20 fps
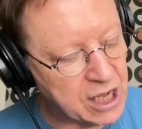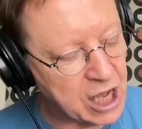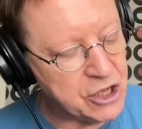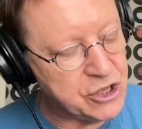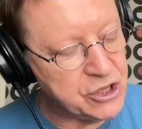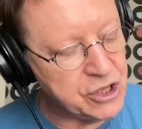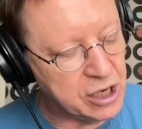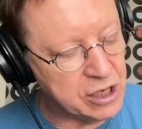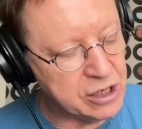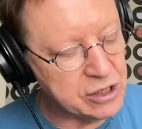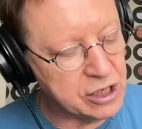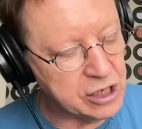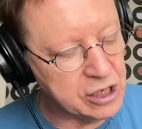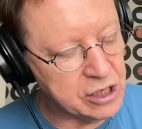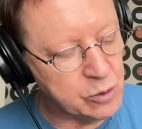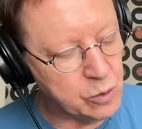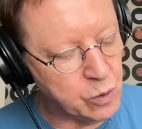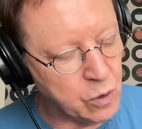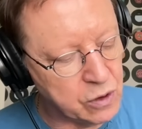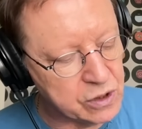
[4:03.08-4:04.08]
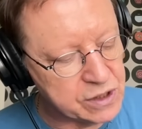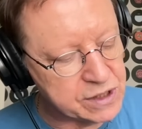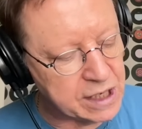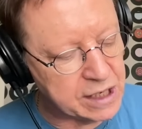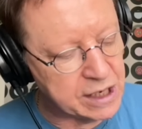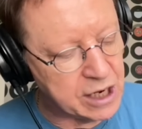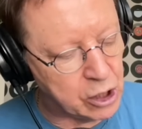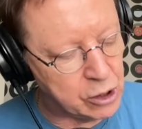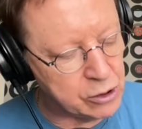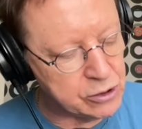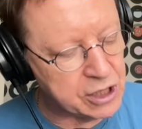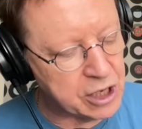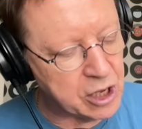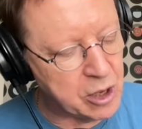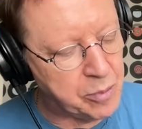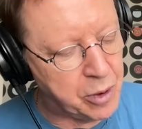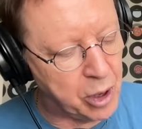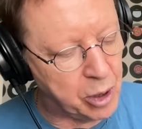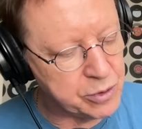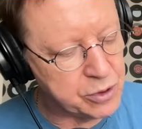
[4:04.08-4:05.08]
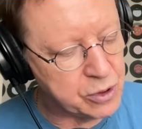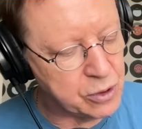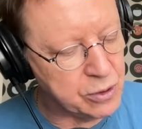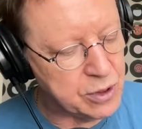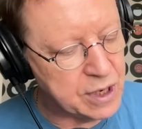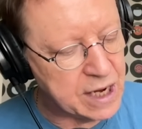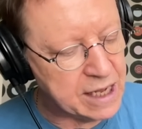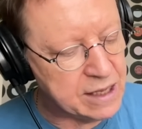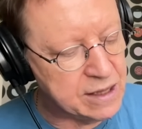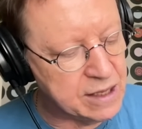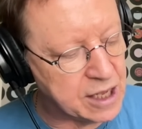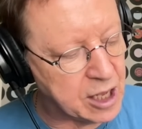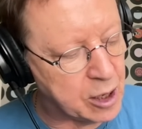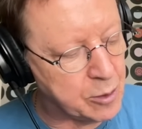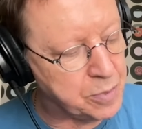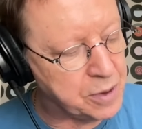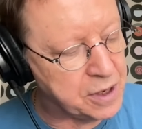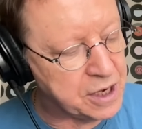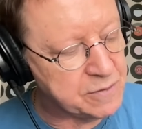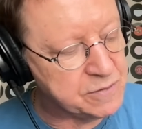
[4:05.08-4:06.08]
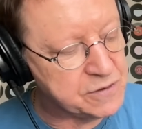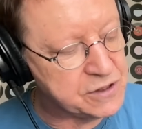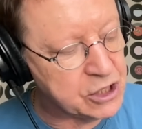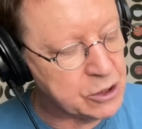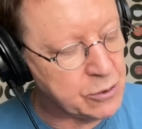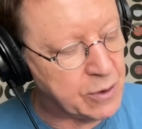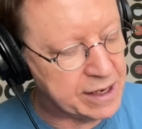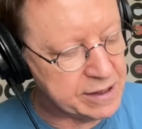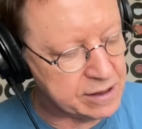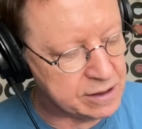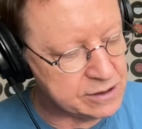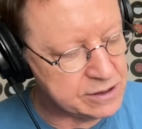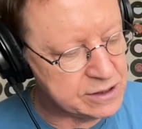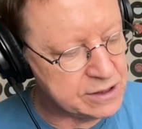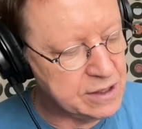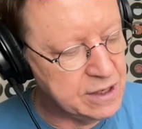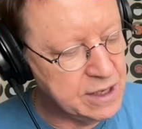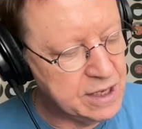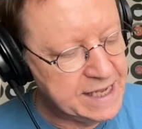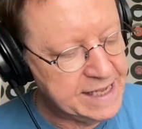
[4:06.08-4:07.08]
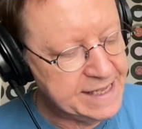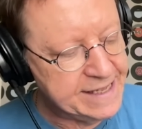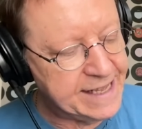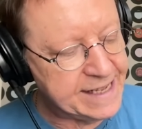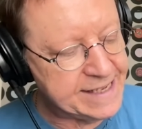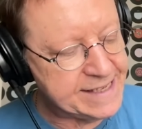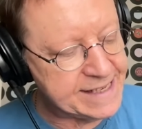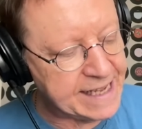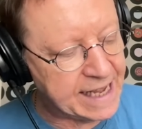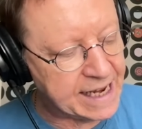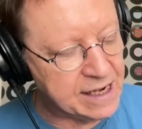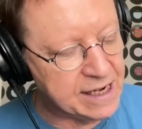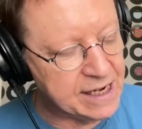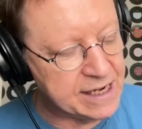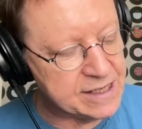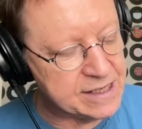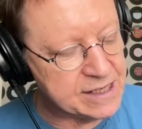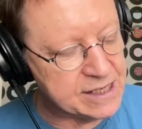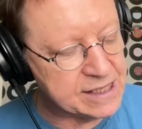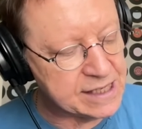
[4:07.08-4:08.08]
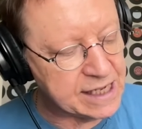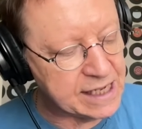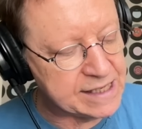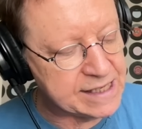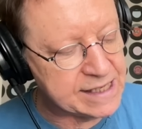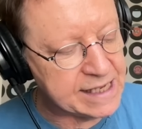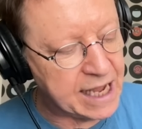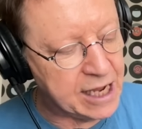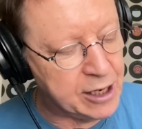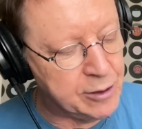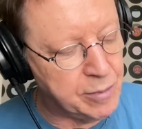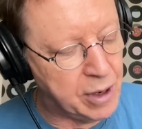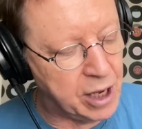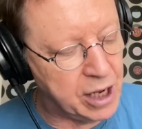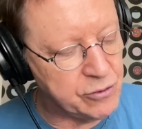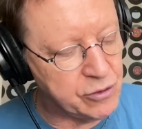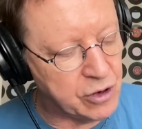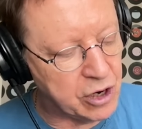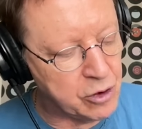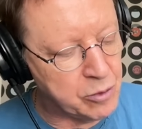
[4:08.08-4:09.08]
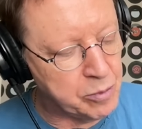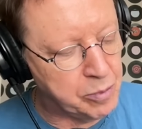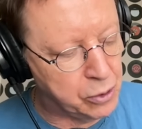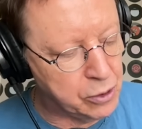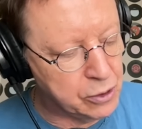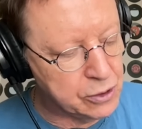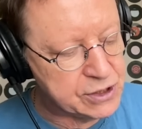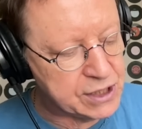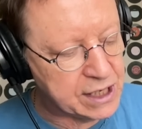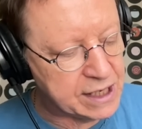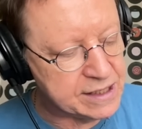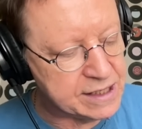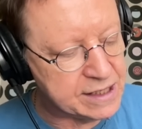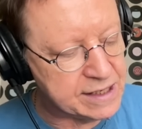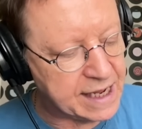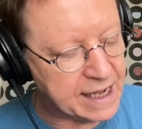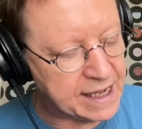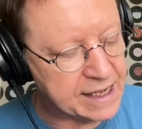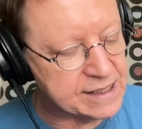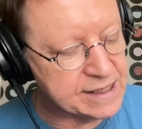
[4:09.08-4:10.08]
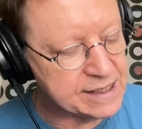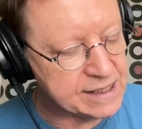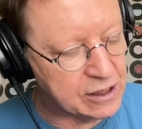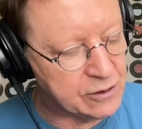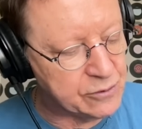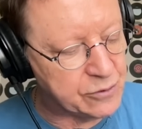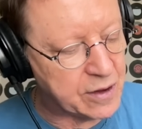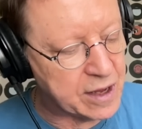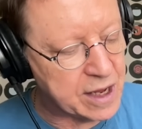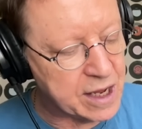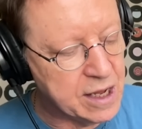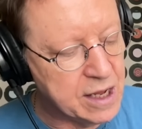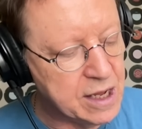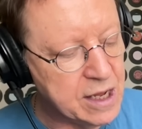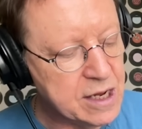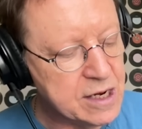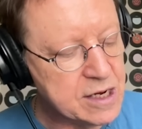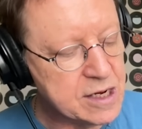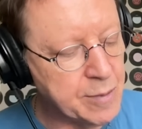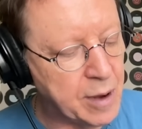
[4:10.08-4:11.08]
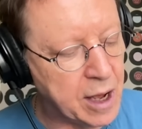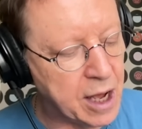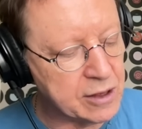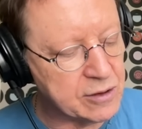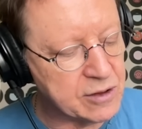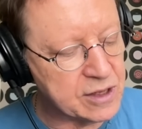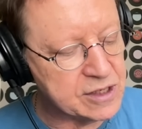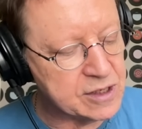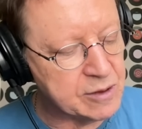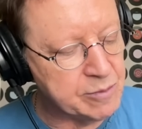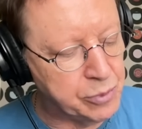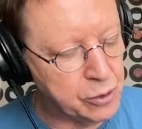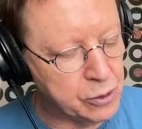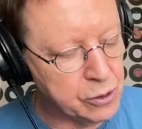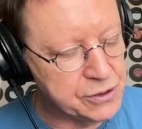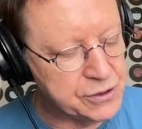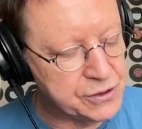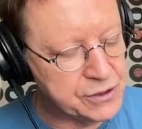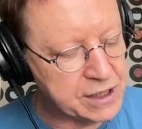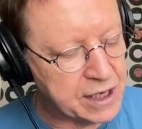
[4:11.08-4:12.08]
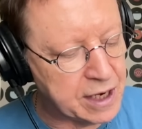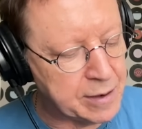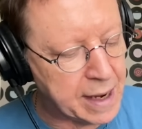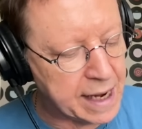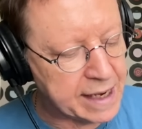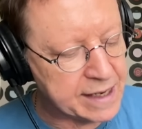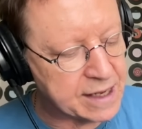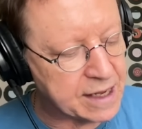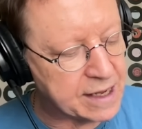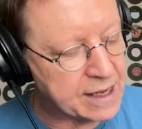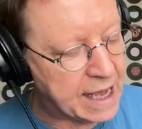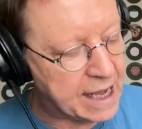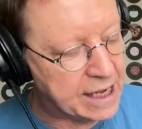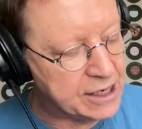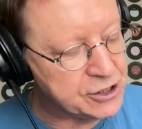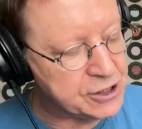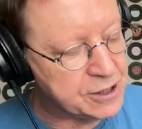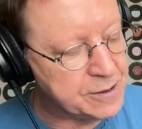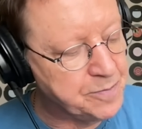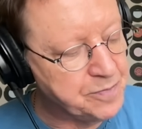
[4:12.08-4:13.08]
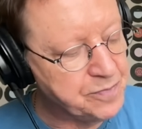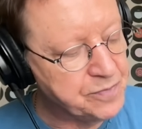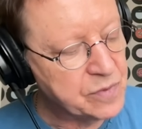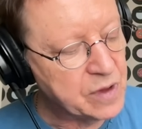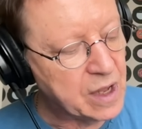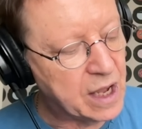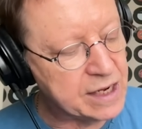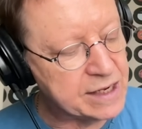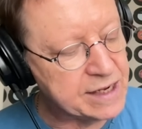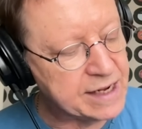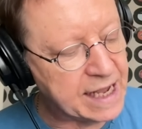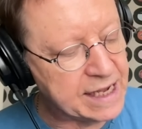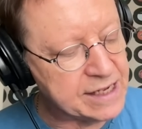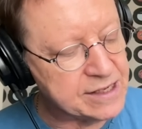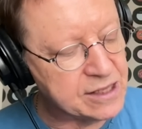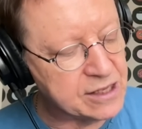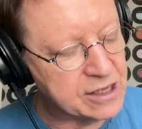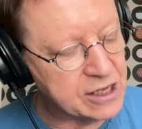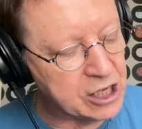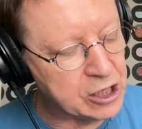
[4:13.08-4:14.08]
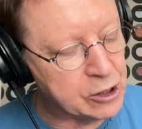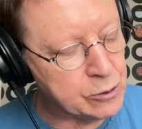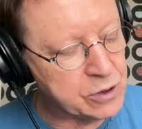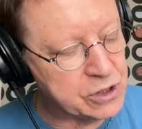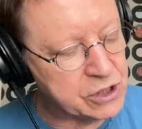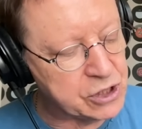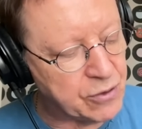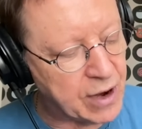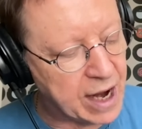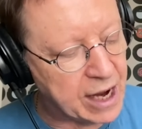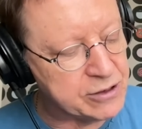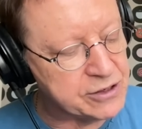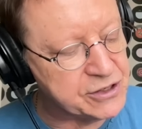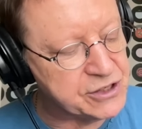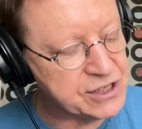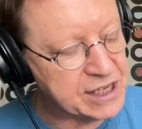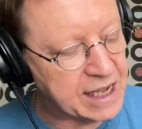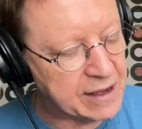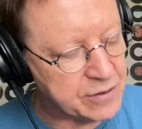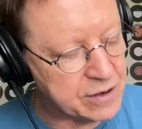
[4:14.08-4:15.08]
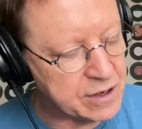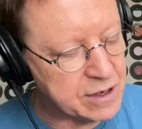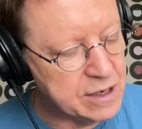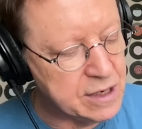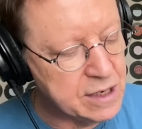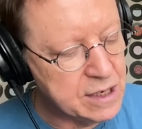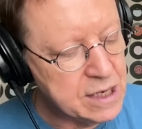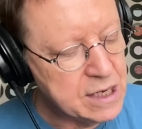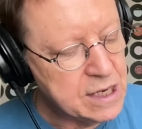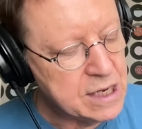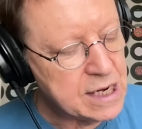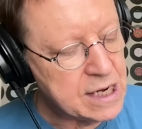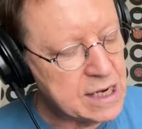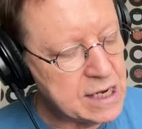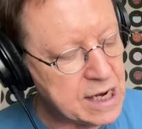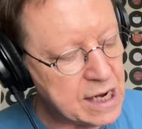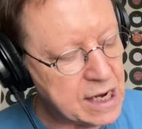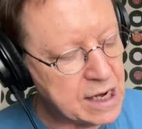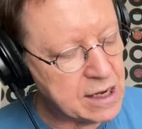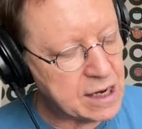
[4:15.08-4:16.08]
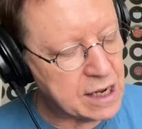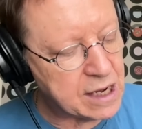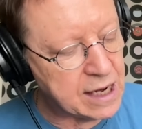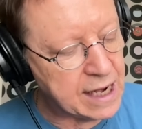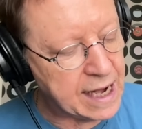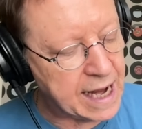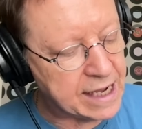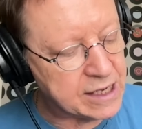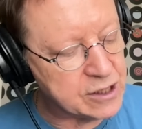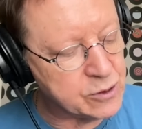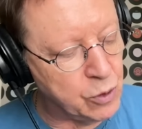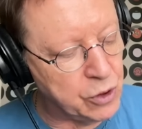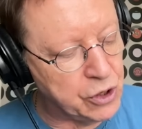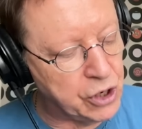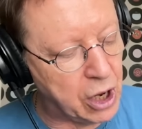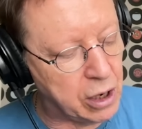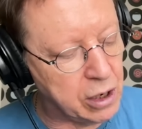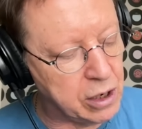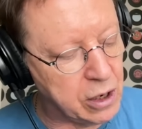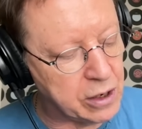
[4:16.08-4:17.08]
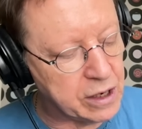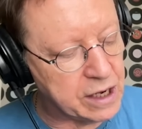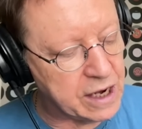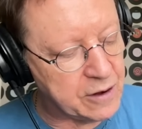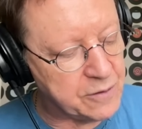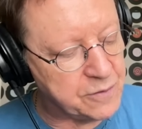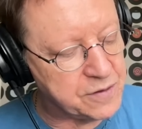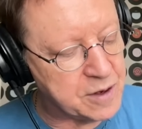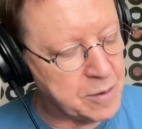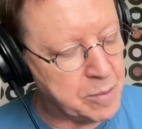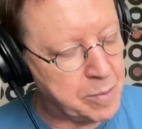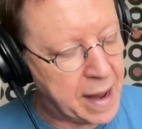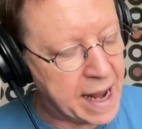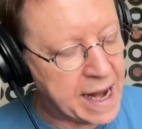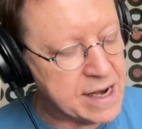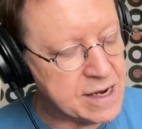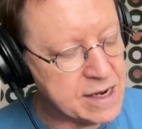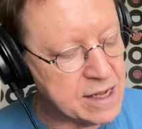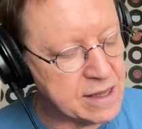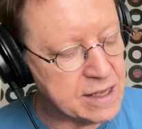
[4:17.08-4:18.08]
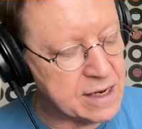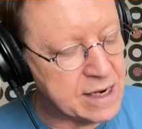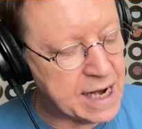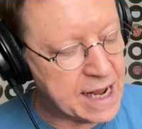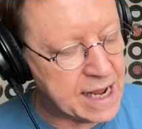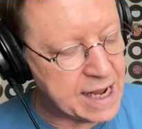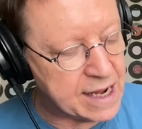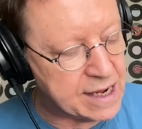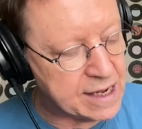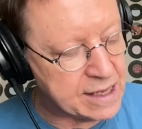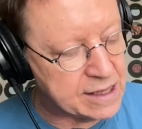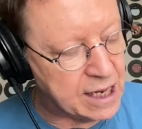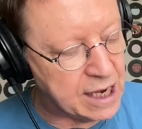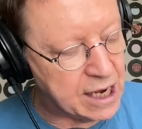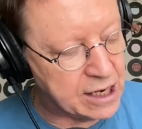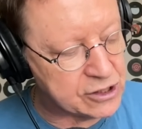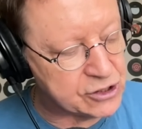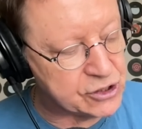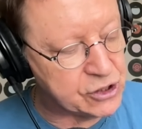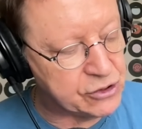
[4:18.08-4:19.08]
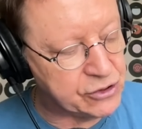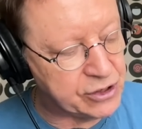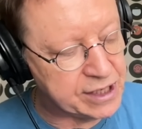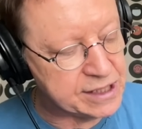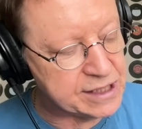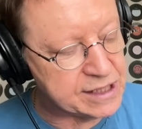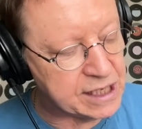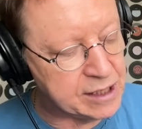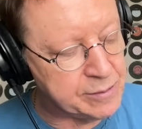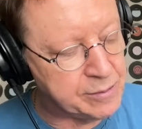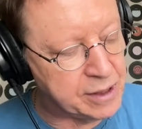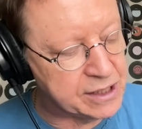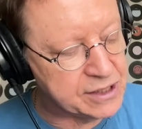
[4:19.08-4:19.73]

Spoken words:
a young girl walks in holding her popcorn in the company of two adults. They settle into seats in my row, pausing to take a selfie to mark this important cinematic occasion. I'd guess the girl was around 7. Indeed, her legs were not long enough to bend at the knee in the luxurious cinema